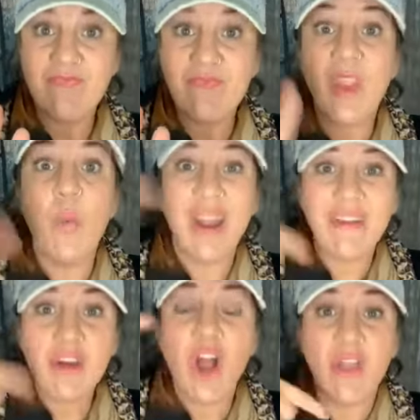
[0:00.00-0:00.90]
whatever
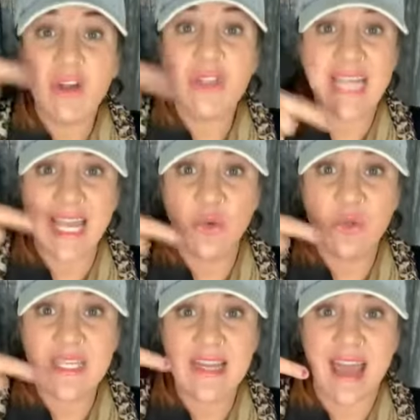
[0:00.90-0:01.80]
colors I used in
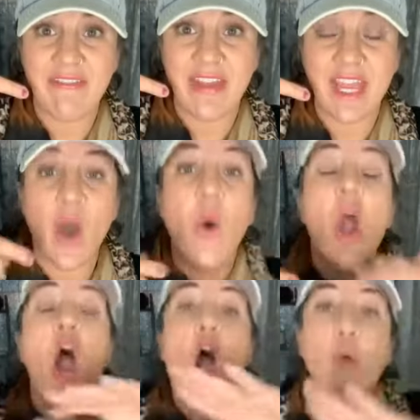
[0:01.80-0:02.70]
that video
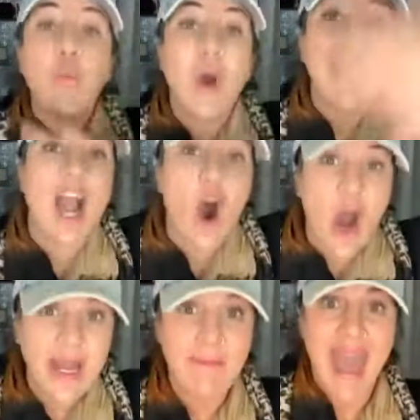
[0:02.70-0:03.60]
are what I
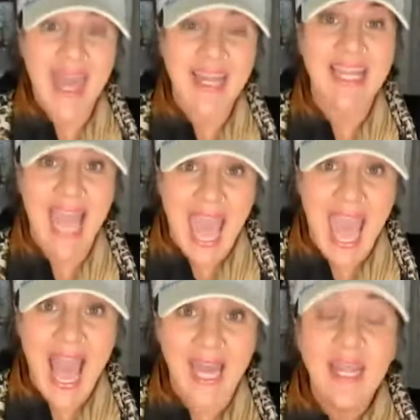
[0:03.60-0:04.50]
automatically
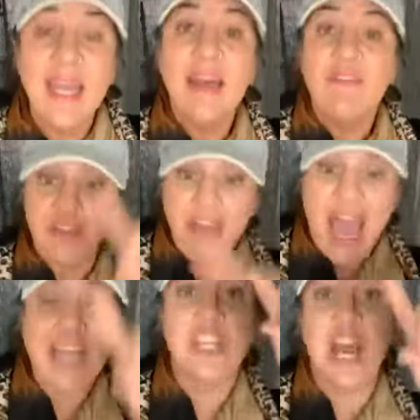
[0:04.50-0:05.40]
add for the
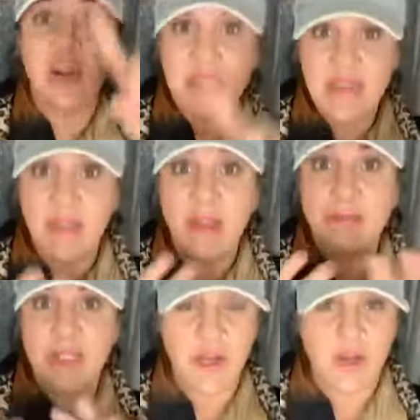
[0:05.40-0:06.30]
eyeshadows and the
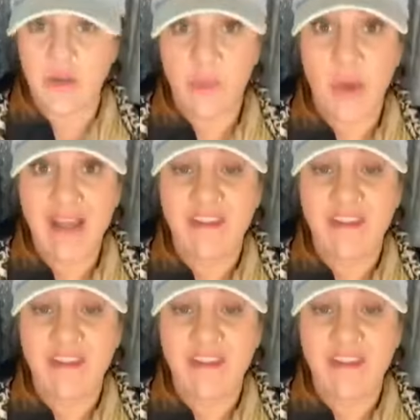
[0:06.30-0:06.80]
lipstick or the whatever,